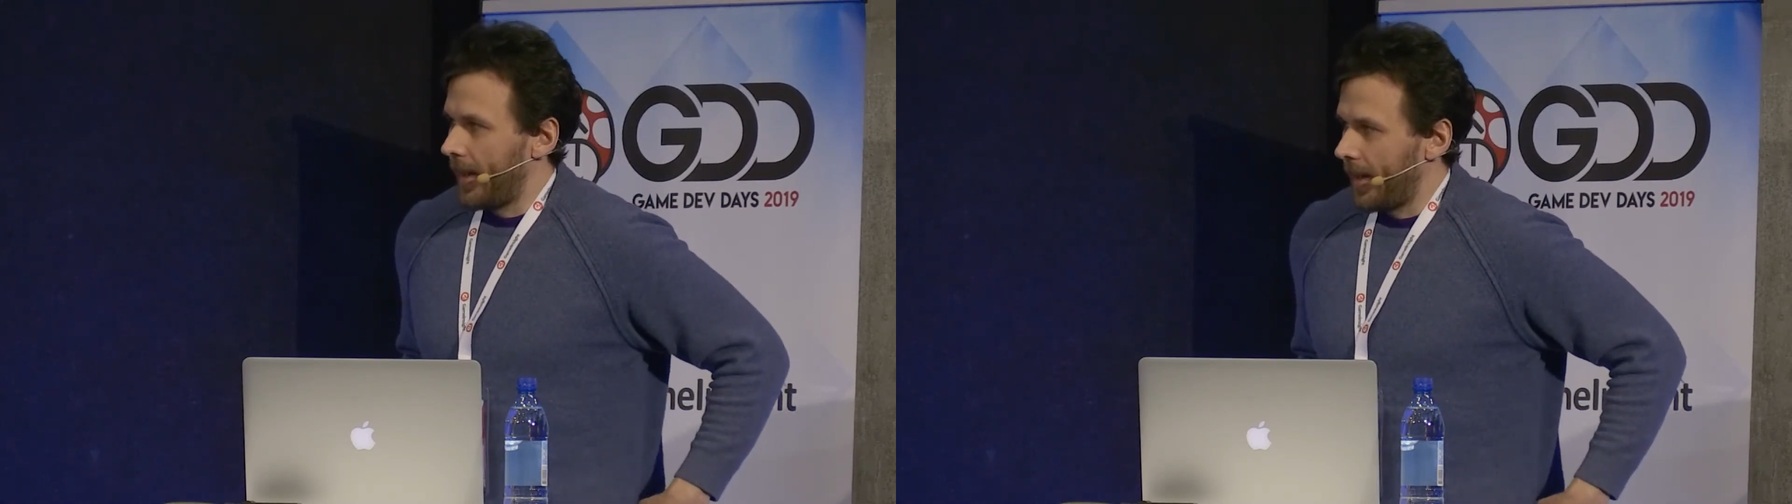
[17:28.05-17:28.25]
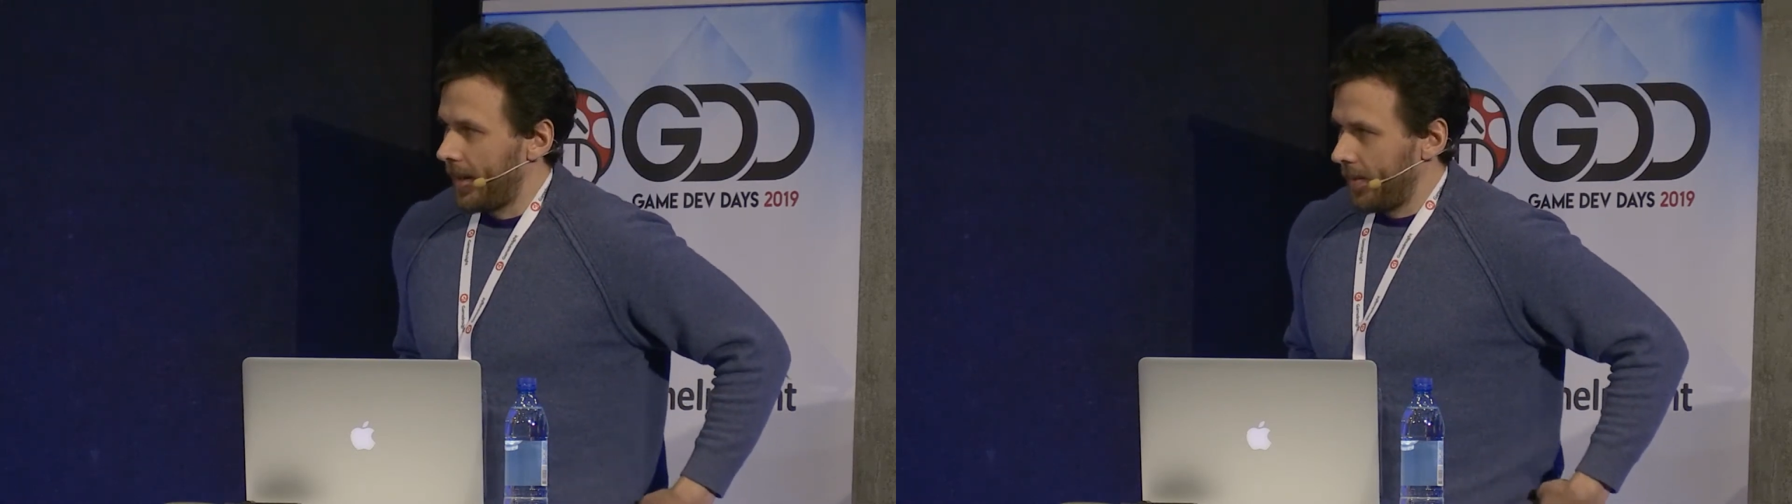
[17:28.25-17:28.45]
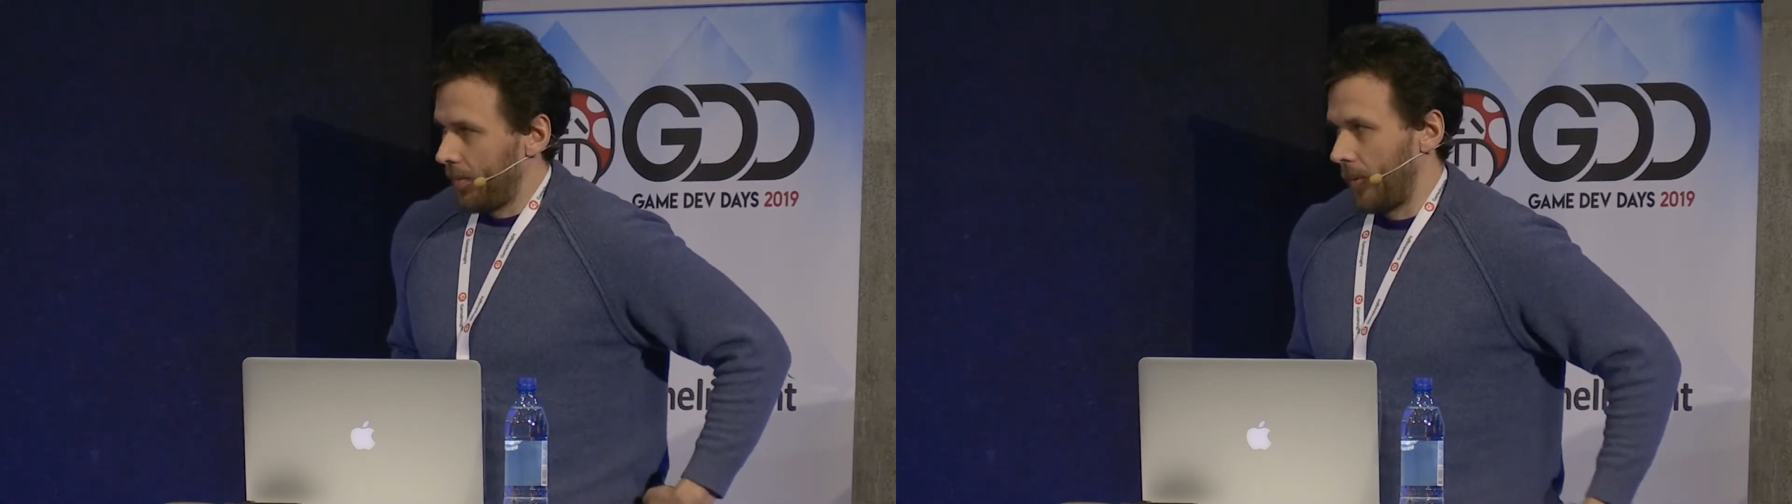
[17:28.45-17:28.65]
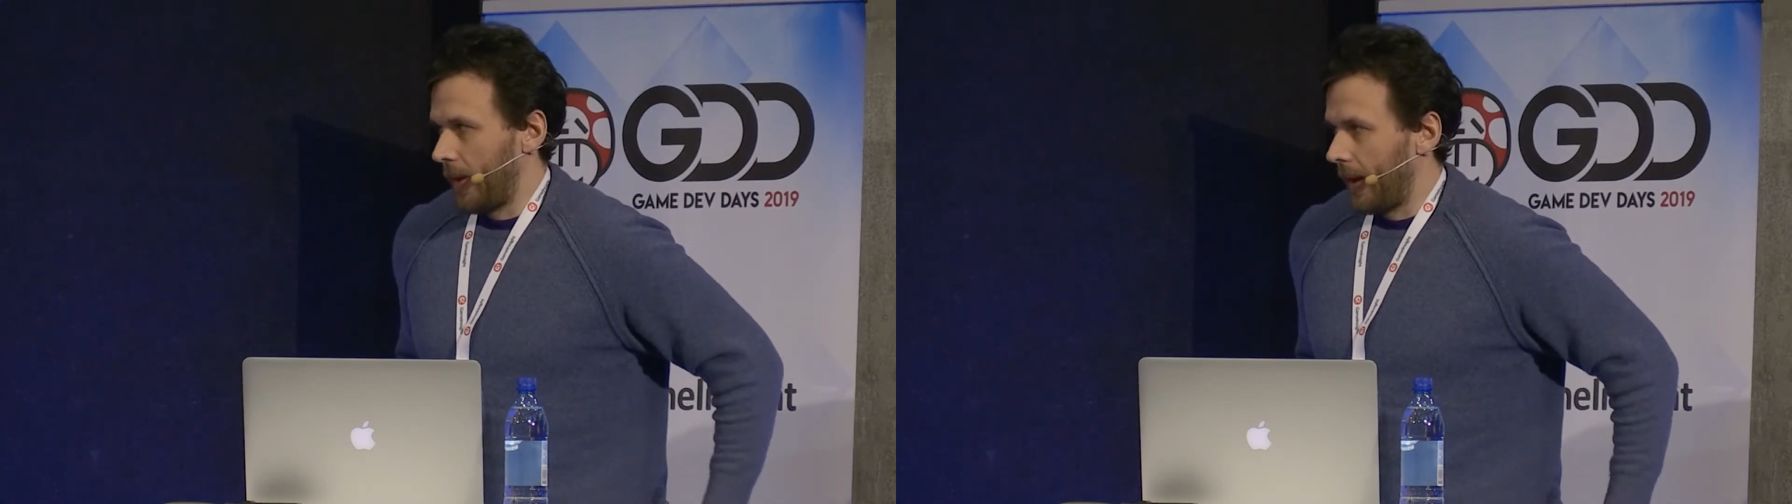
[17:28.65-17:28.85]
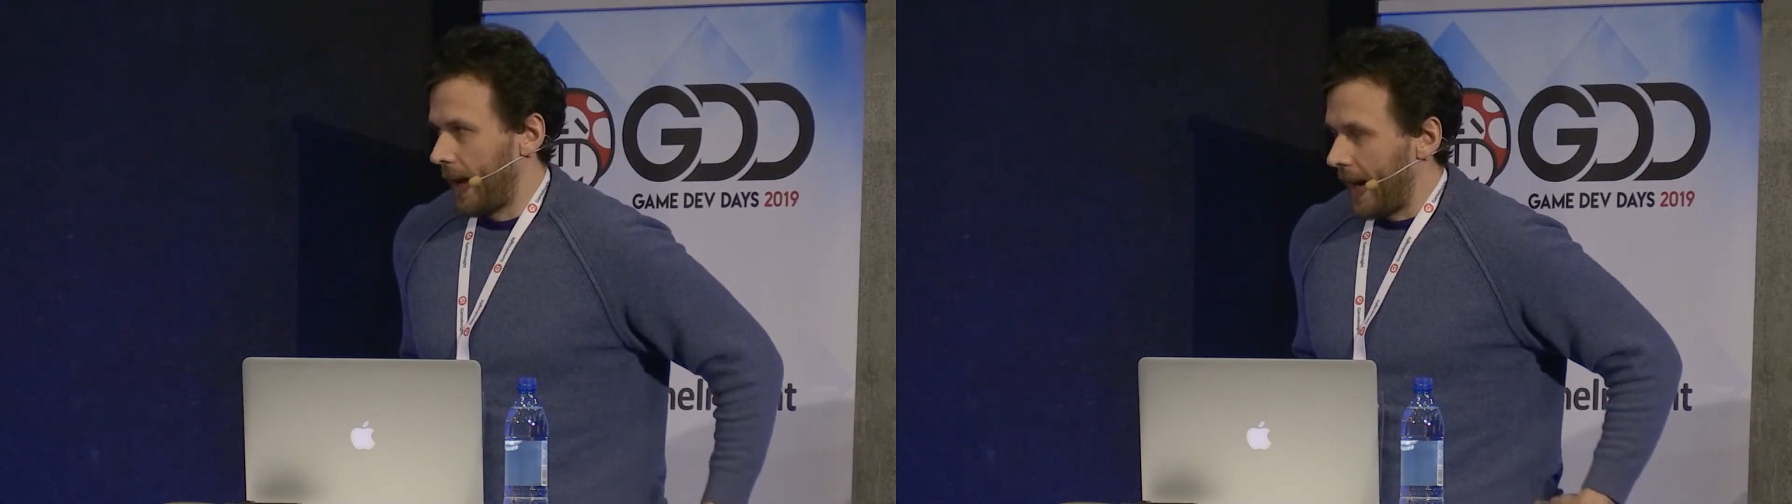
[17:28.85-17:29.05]
that
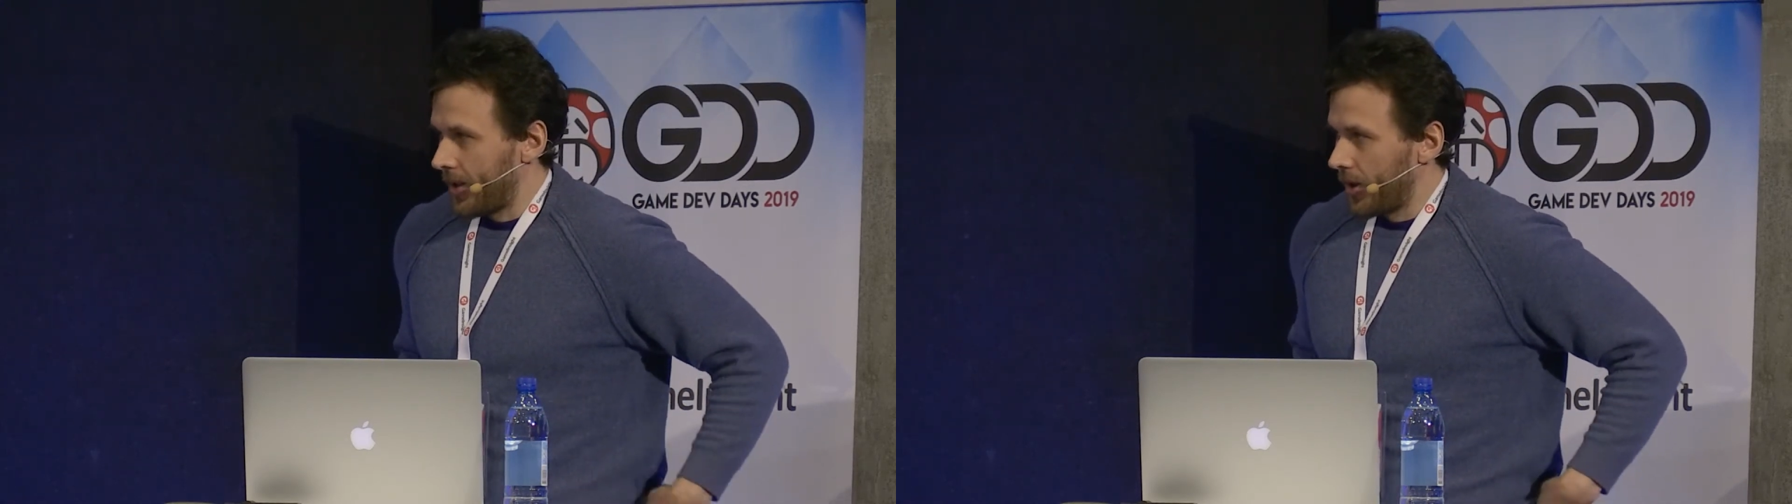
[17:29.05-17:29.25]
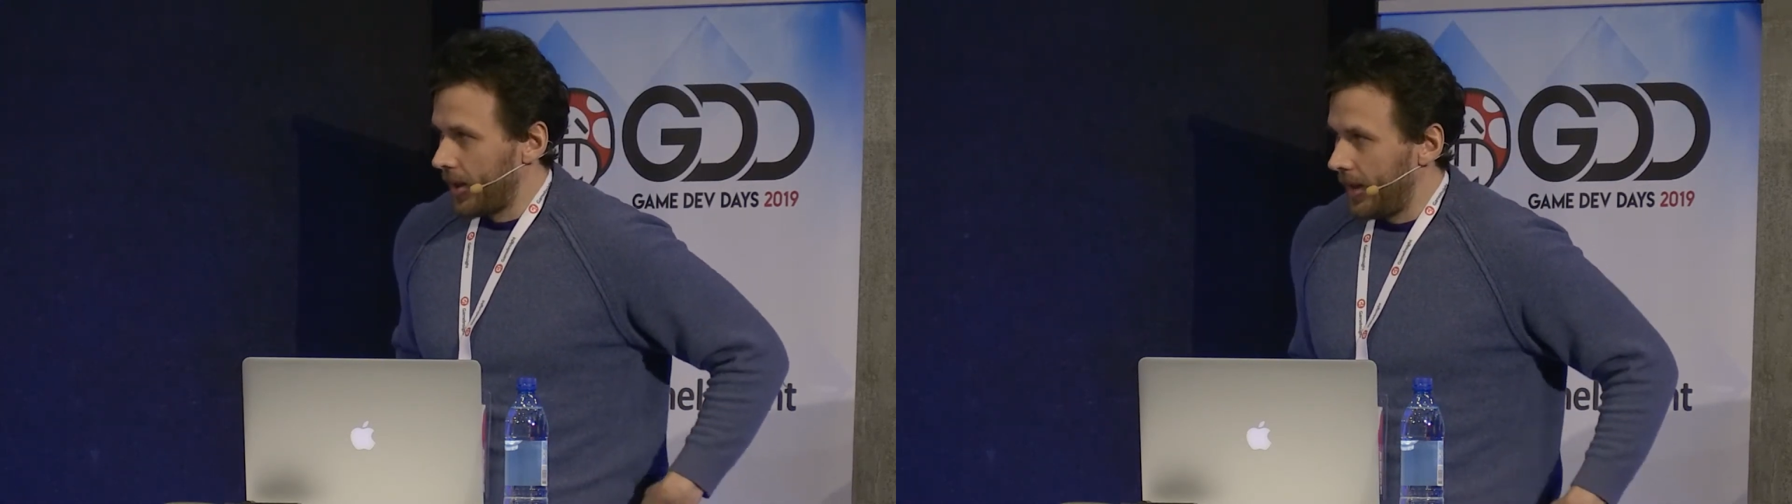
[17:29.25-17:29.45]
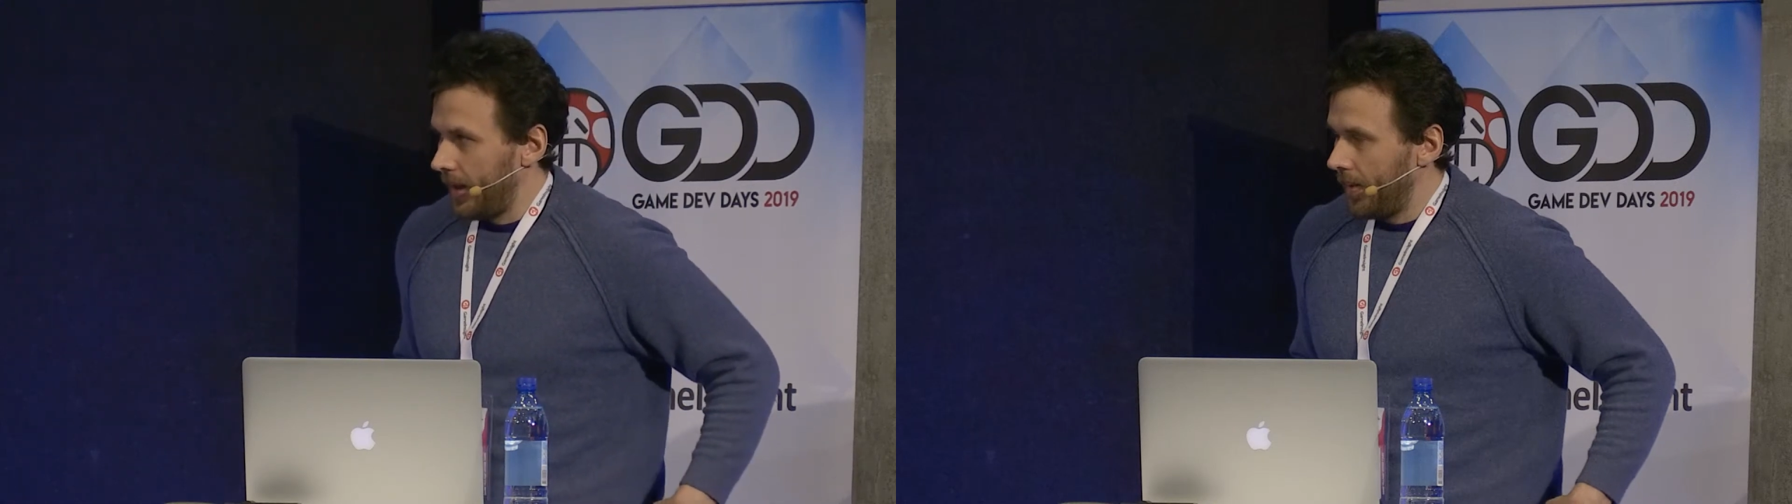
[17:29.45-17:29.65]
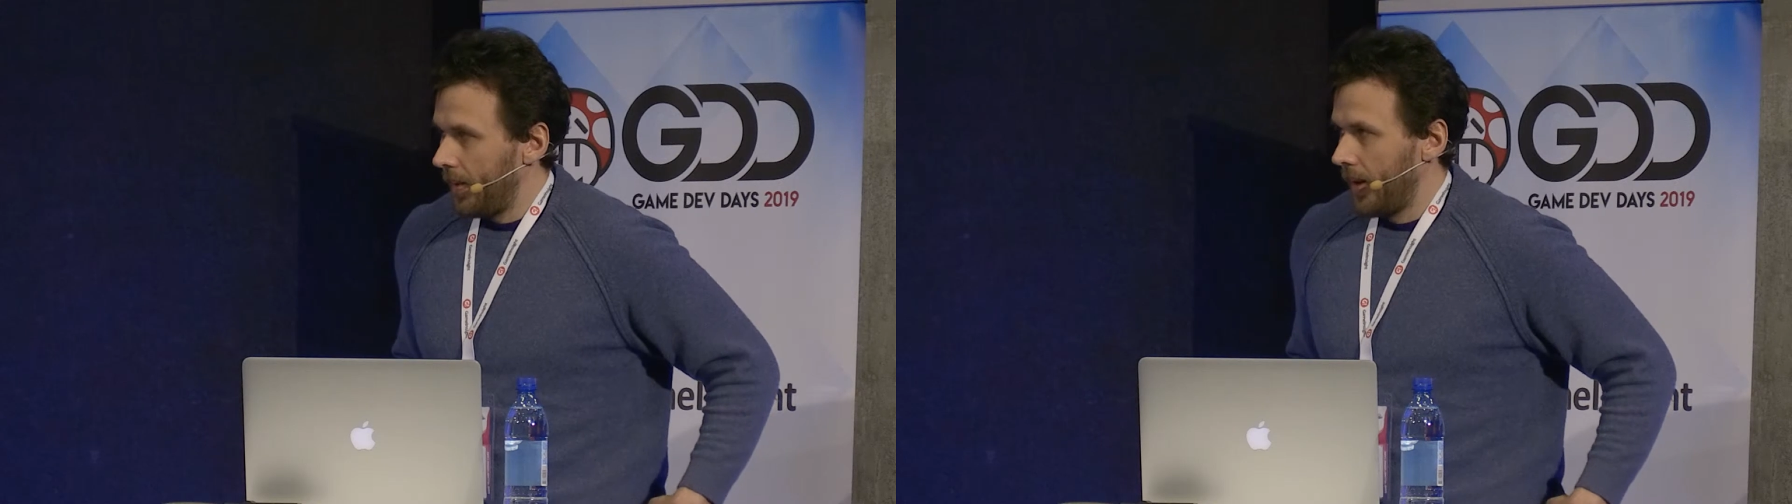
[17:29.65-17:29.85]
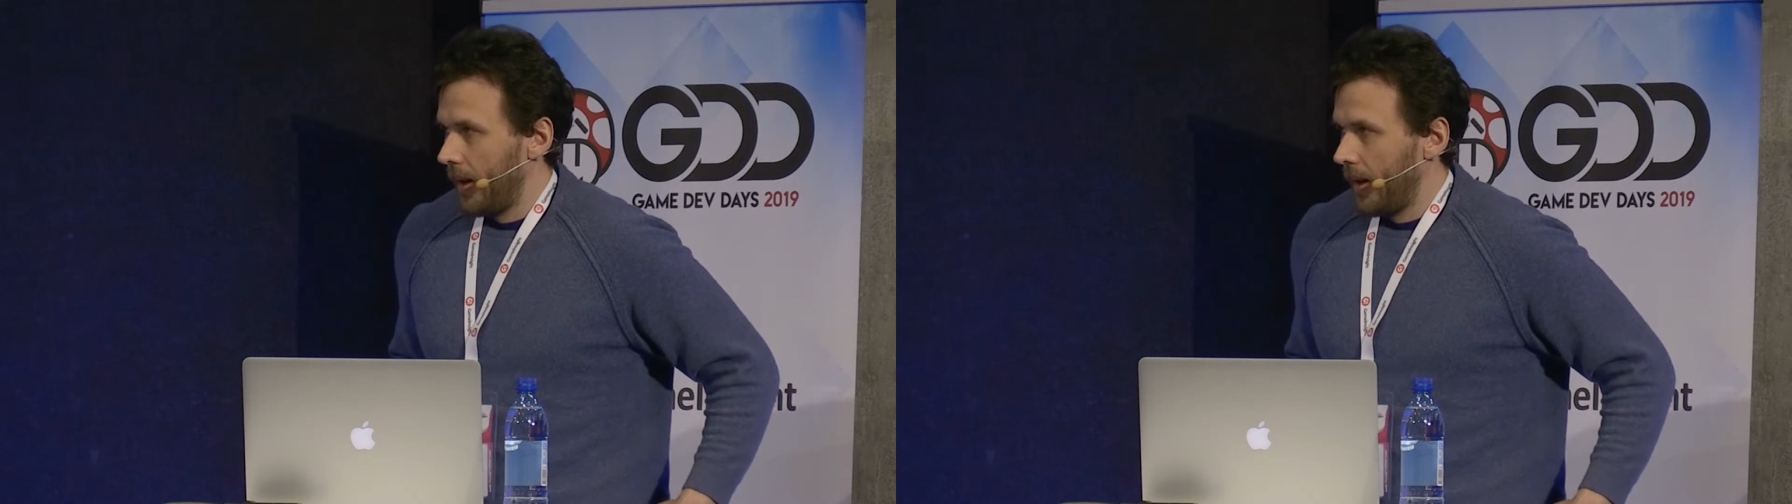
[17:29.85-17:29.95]
actually